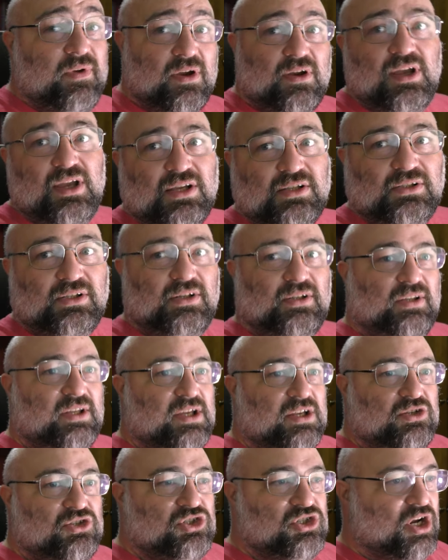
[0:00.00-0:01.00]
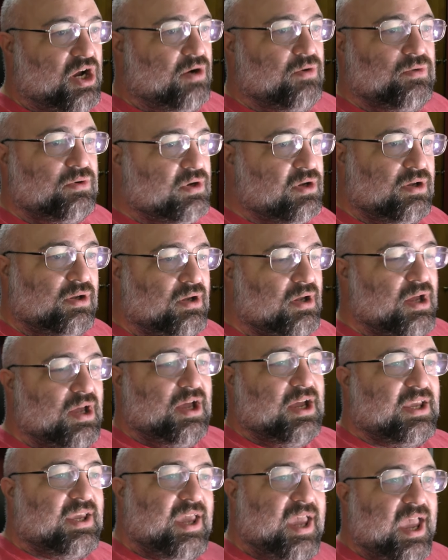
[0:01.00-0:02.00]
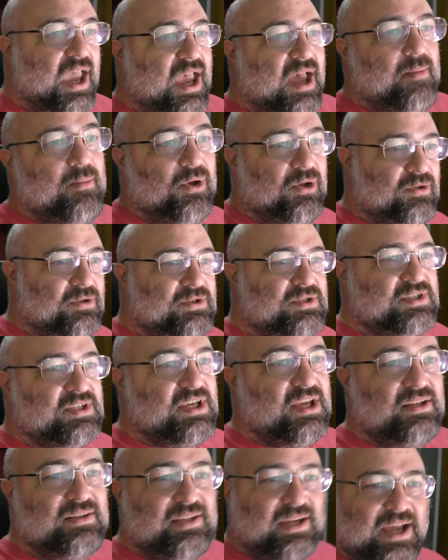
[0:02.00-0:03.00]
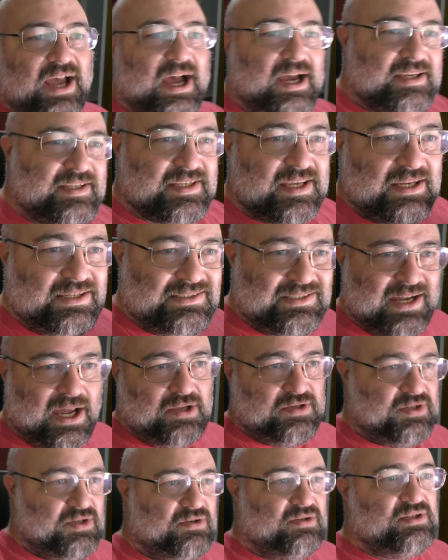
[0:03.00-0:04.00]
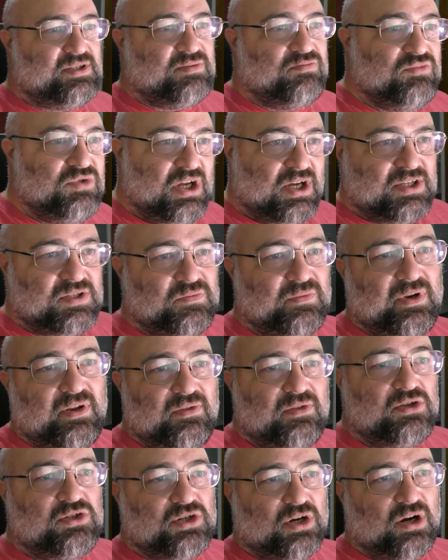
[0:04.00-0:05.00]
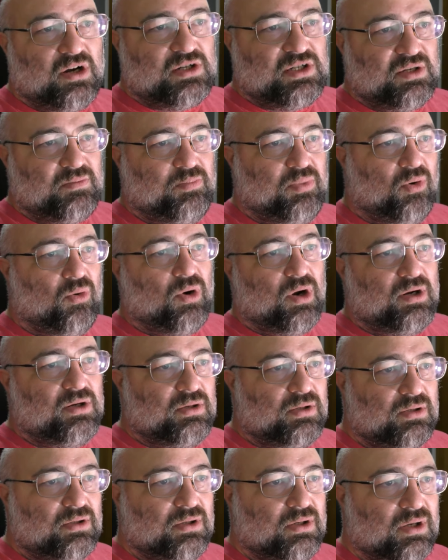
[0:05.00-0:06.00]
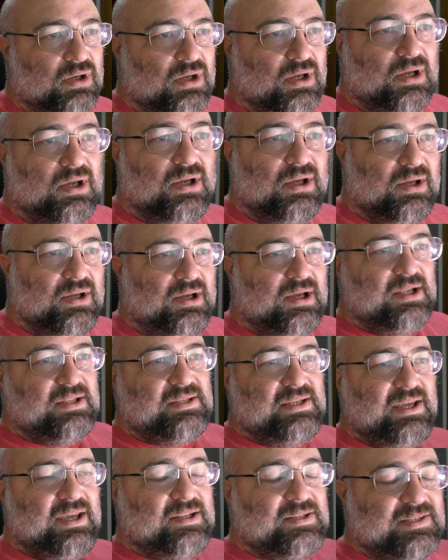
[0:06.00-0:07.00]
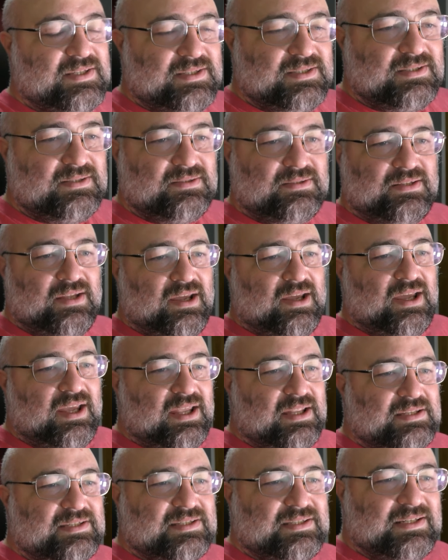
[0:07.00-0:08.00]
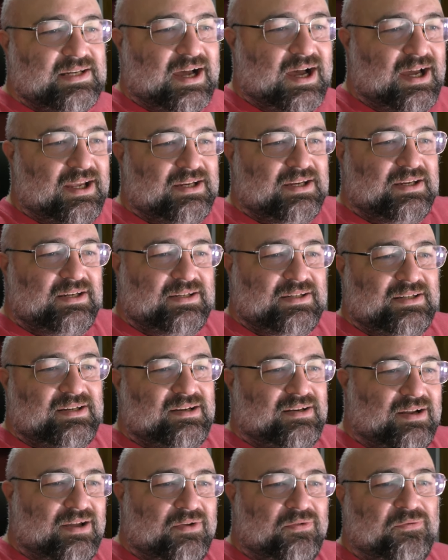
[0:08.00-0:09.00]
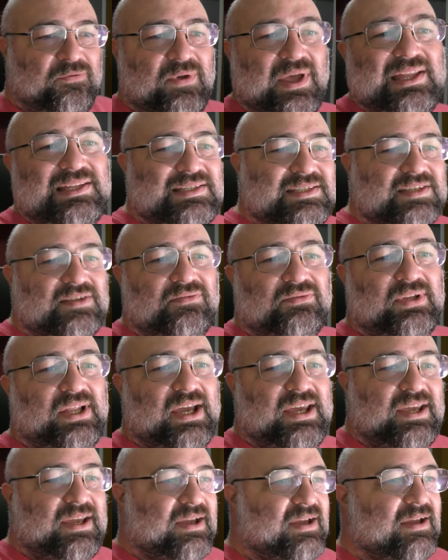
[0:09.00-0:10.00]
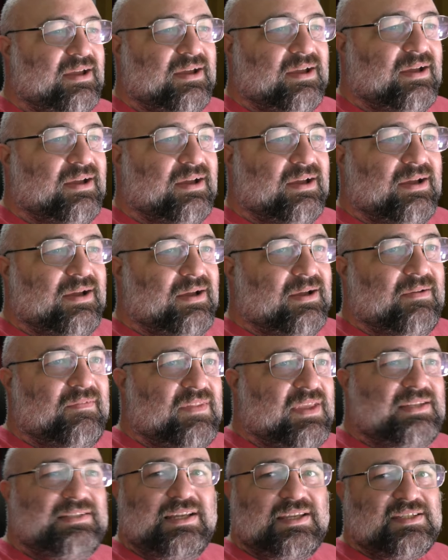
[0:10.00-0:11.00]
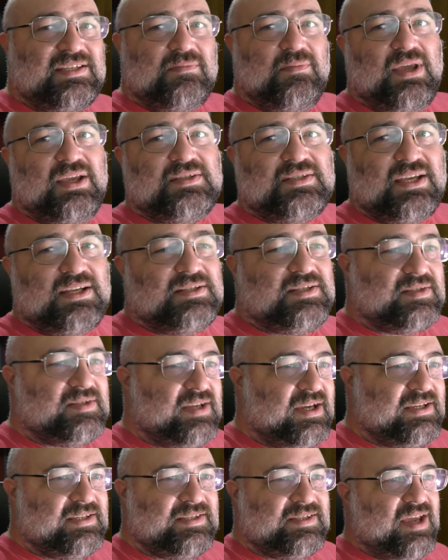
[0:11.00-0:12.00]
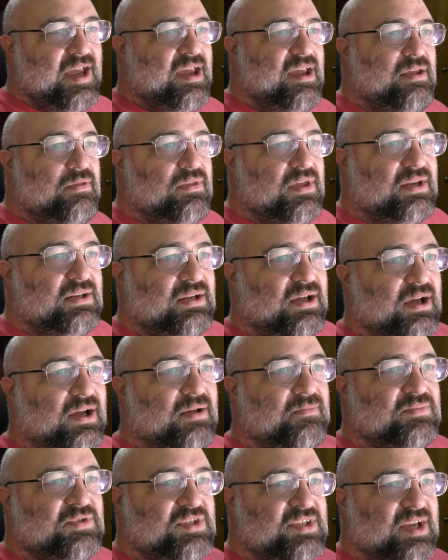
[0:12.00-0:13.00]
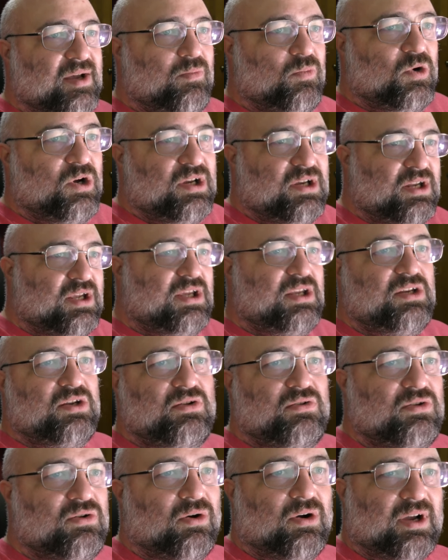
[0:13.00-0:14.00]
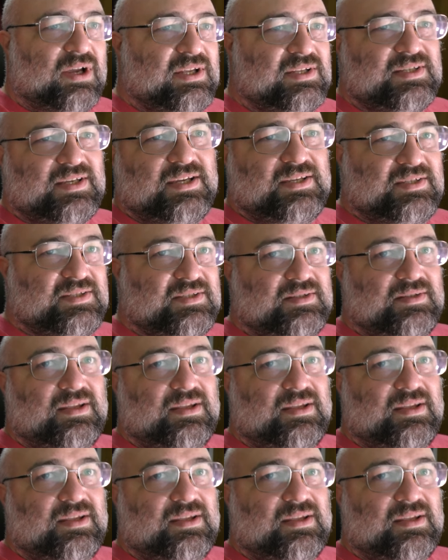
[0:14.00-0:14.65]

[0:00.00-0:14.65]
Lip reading: very clearly a joke. Camels, the guy said deserts, dust went in the charging port. It's not offensive. Like, it doesn't make sense. It's like saying that someone in New York, it's like